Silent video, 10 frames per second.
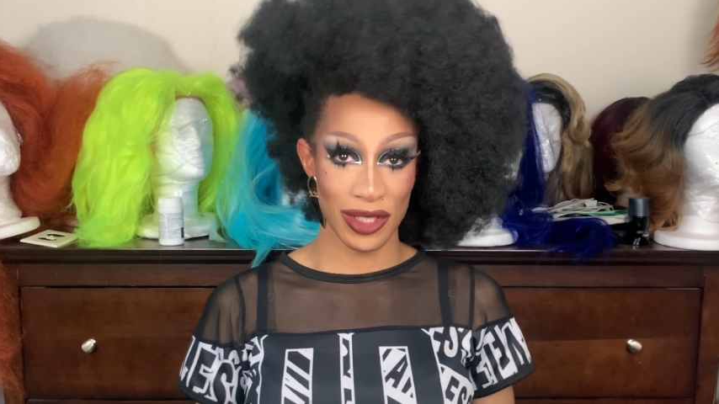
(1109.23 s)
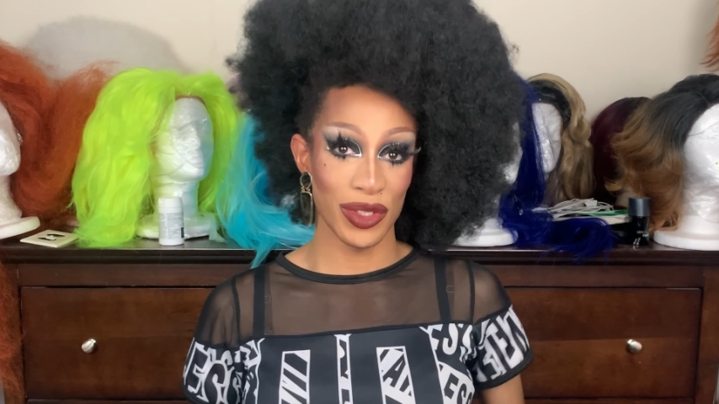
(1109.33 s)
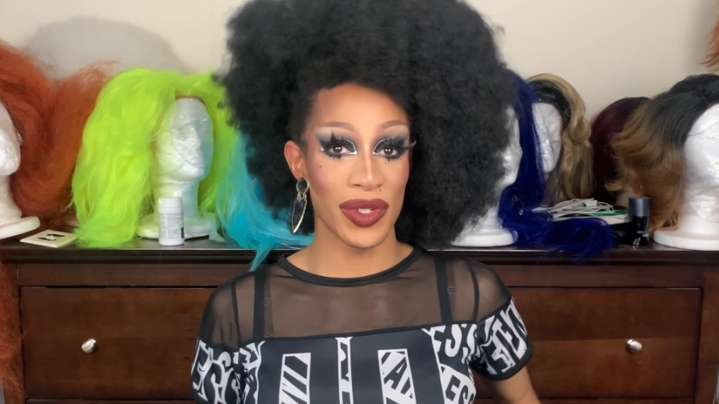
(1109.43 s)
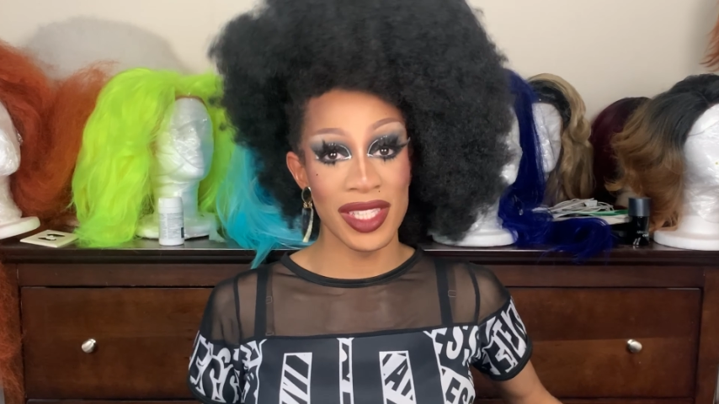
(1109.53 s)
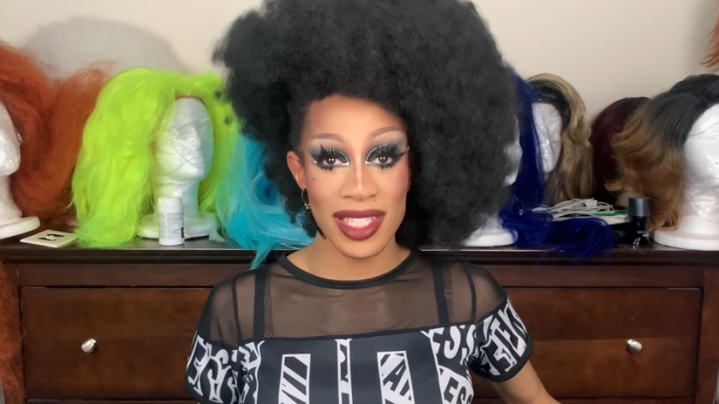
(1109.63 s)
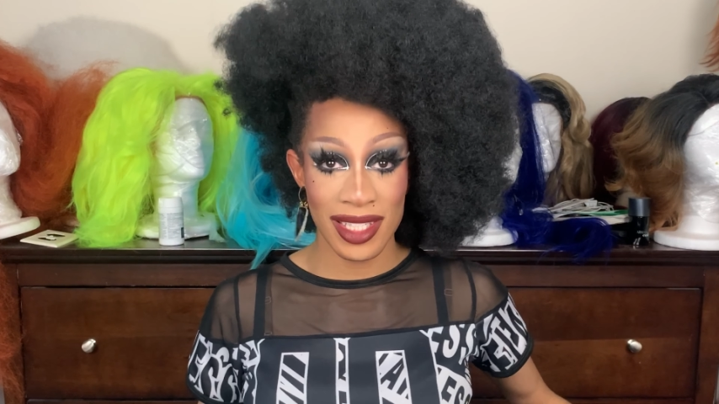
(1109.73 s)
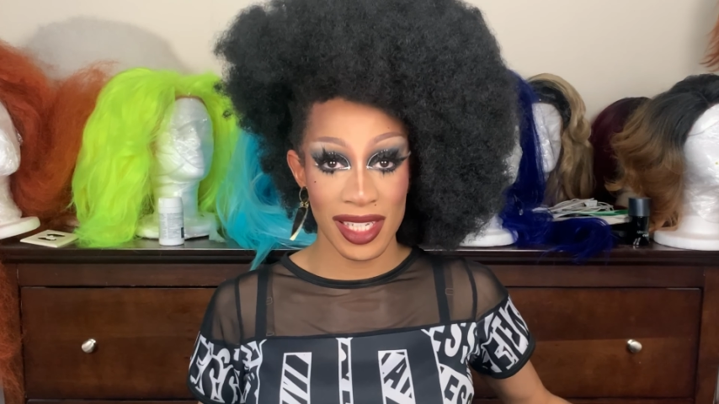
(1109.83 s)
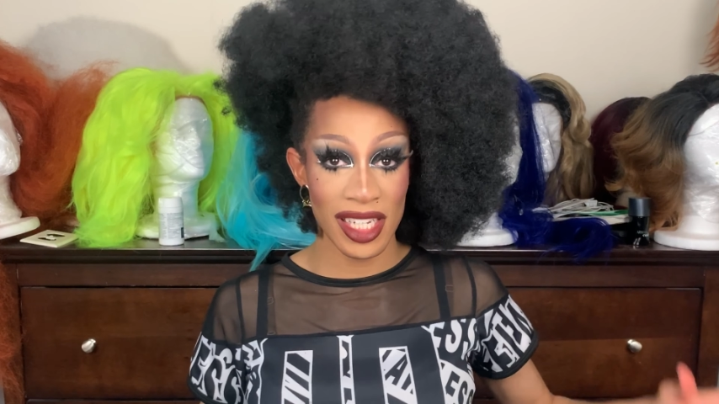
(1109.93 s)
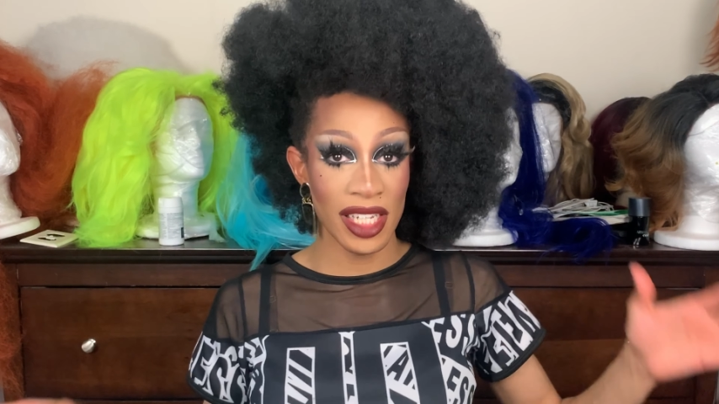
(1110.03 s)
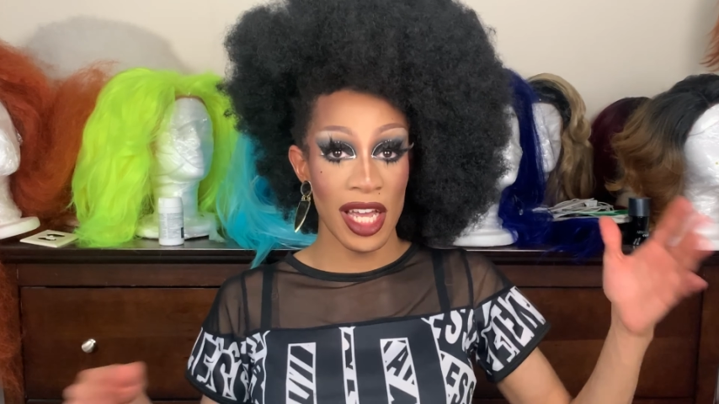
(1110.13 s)
so you can
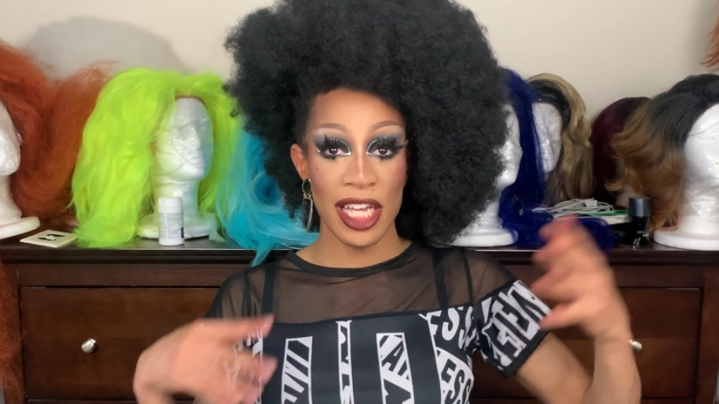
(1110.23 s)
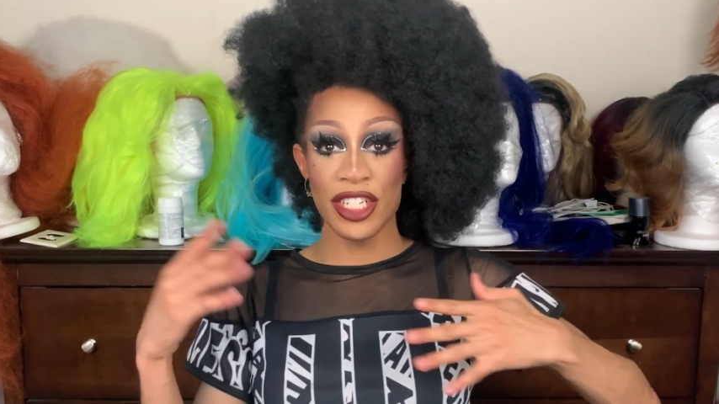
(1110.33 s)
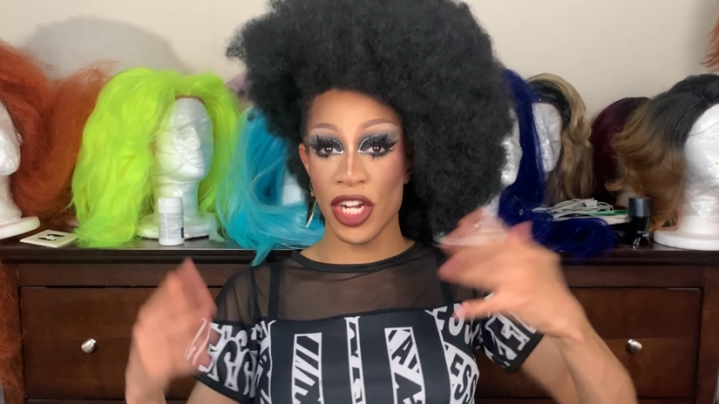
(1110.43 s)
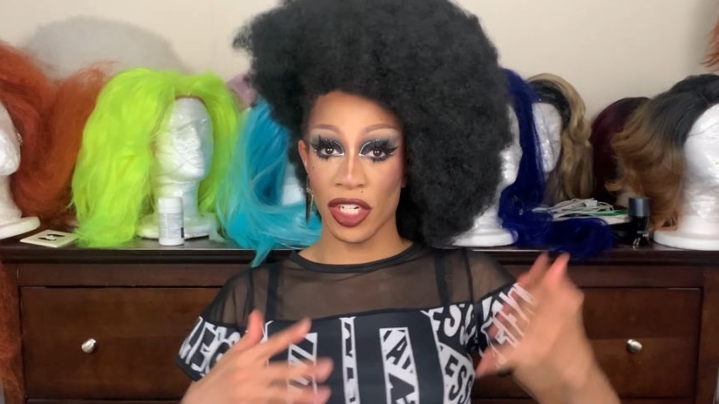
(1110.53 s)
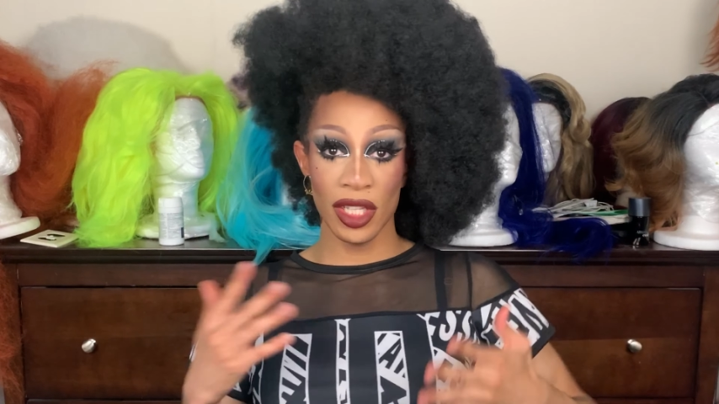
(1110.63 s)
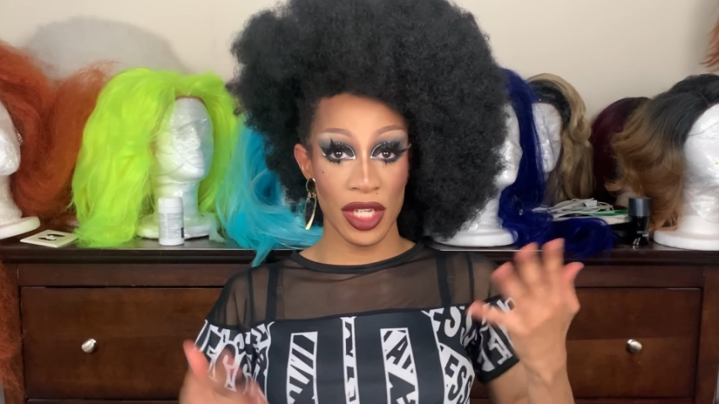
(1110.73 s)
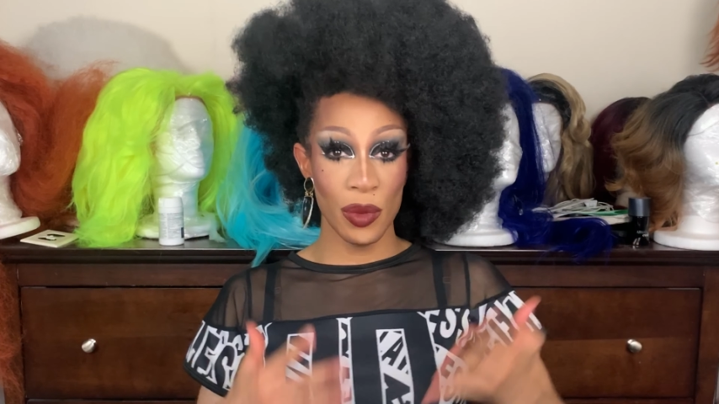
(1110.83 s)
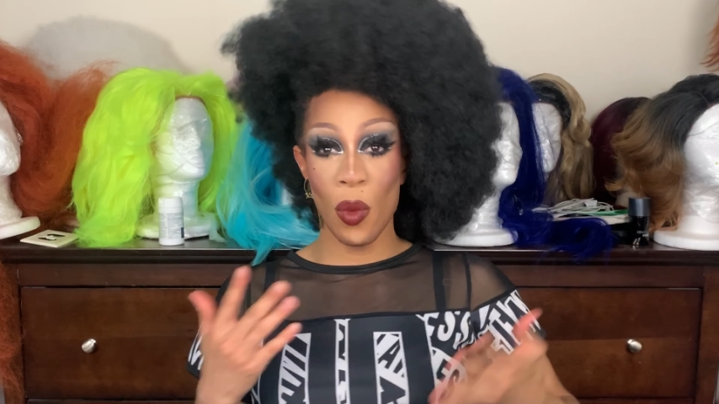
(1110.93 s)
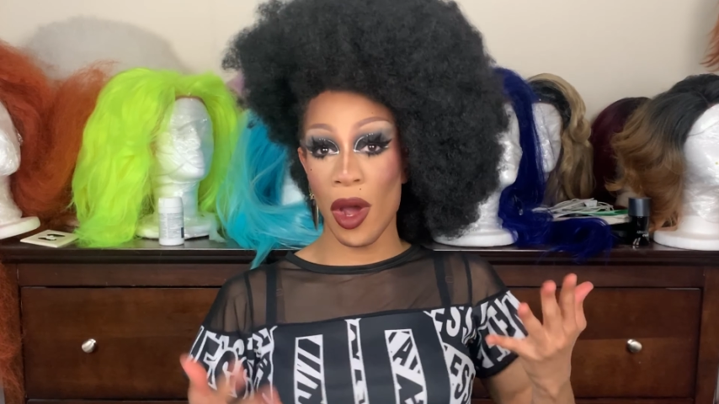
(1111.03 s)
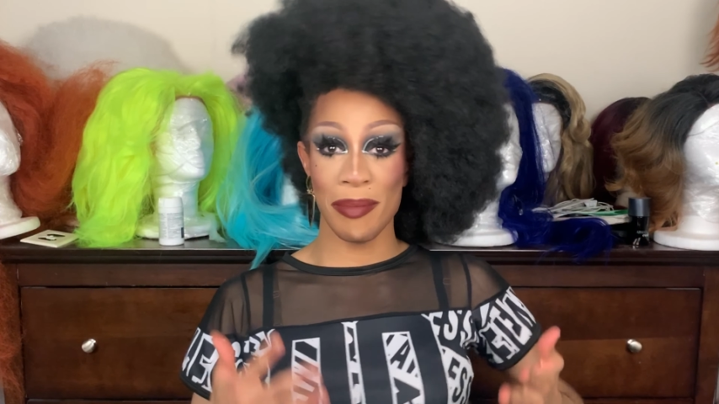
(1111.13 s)
see generally
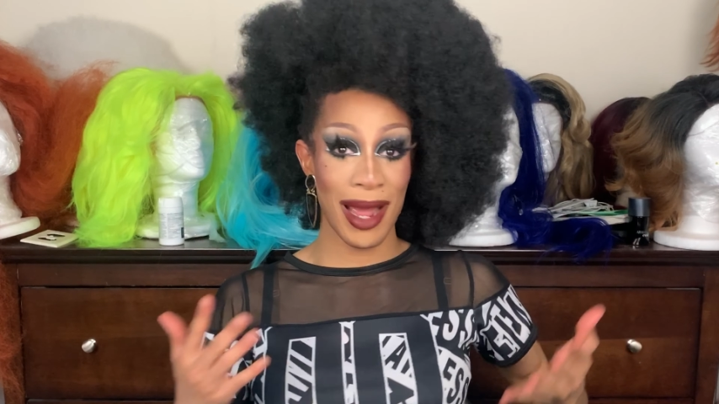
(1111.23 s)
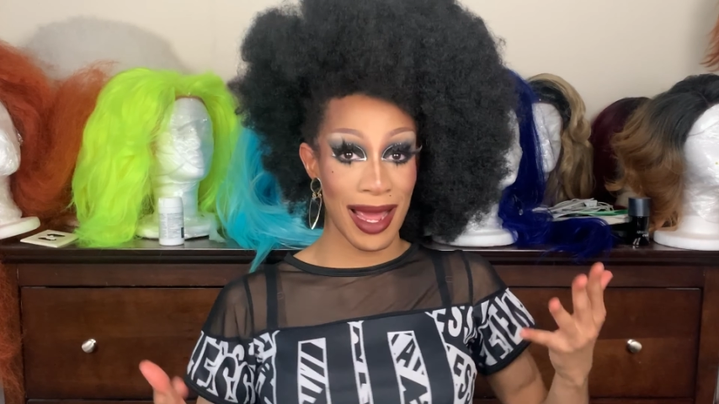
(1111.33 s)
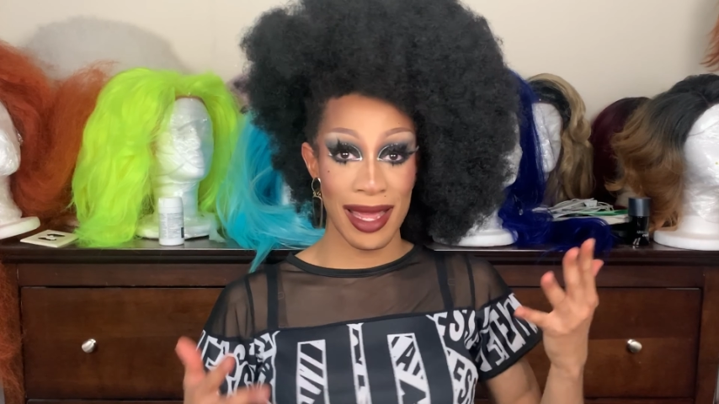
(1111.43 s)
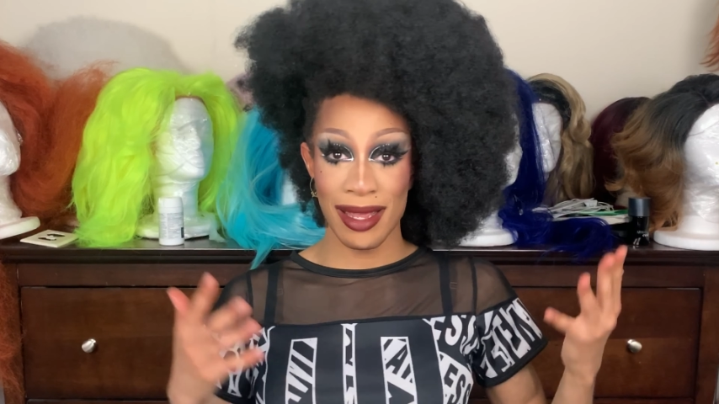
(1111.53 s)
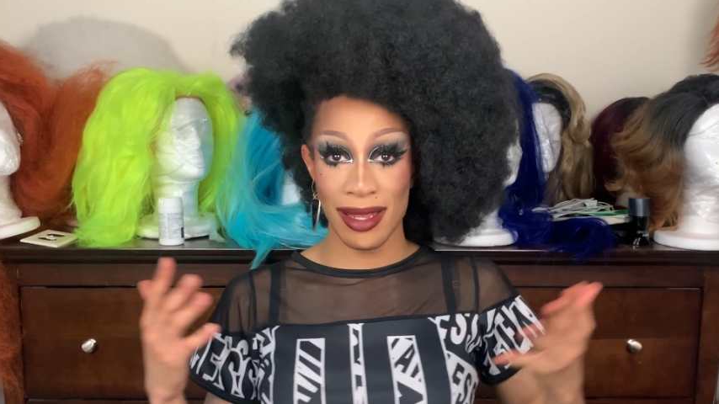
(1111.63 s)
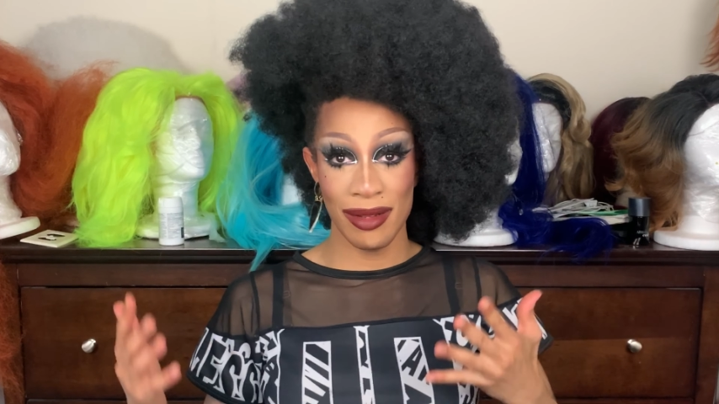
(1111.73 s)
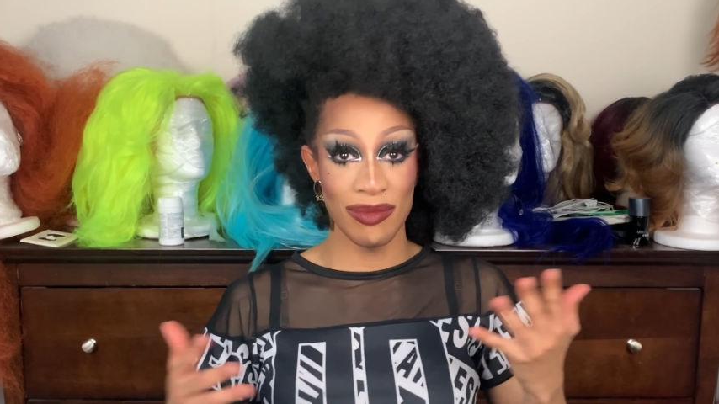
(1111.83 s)
what my